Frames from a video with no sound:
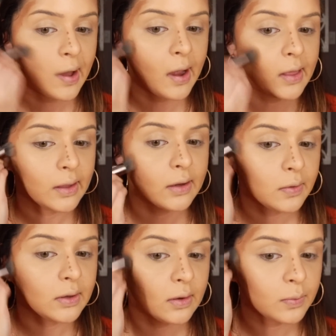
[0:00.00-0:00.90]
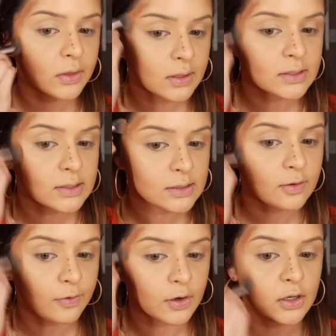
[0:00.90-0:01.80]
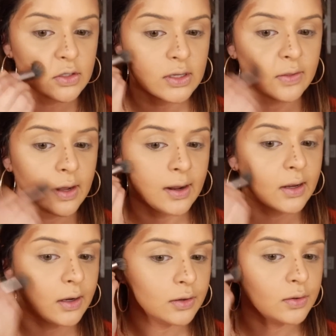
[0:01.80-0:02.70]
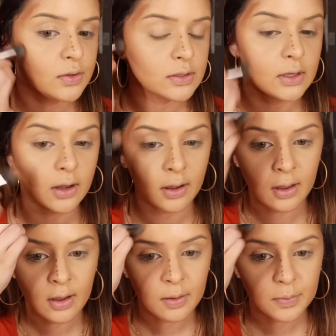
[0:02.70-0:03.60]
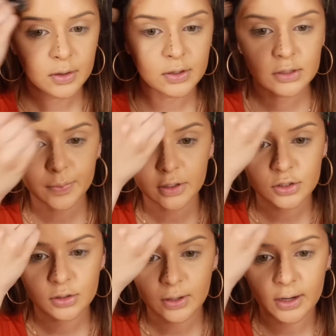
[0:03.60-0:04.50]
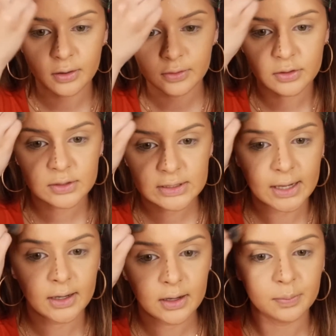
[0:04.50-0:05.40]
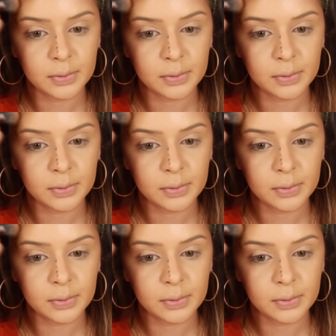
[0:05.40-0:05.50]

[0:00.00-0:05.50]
I like going in with this first and then I kind of use the beauty sponge to kind of set it in